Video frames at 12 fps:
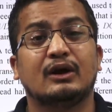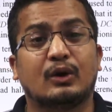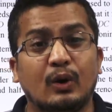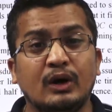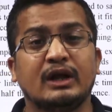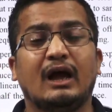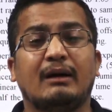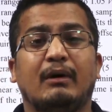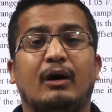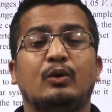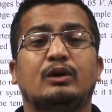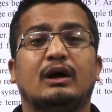good
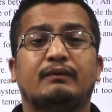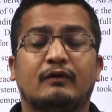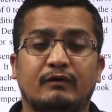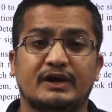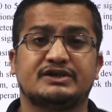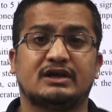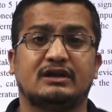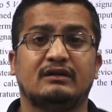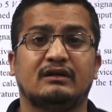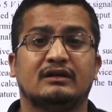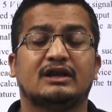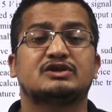amount of question,
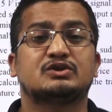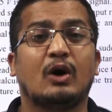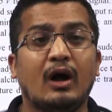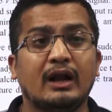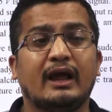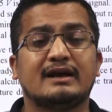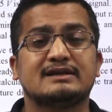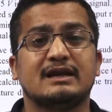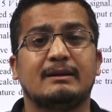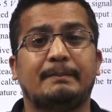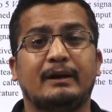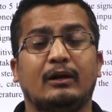the solved
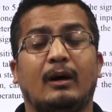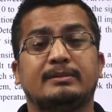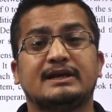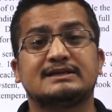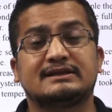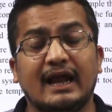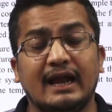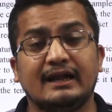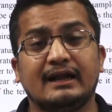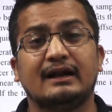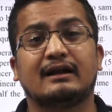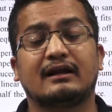example of the
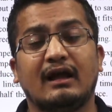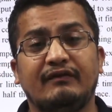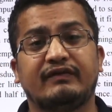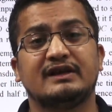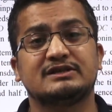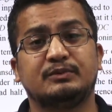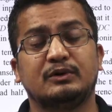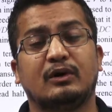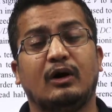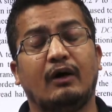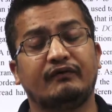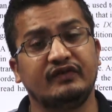standard reference book of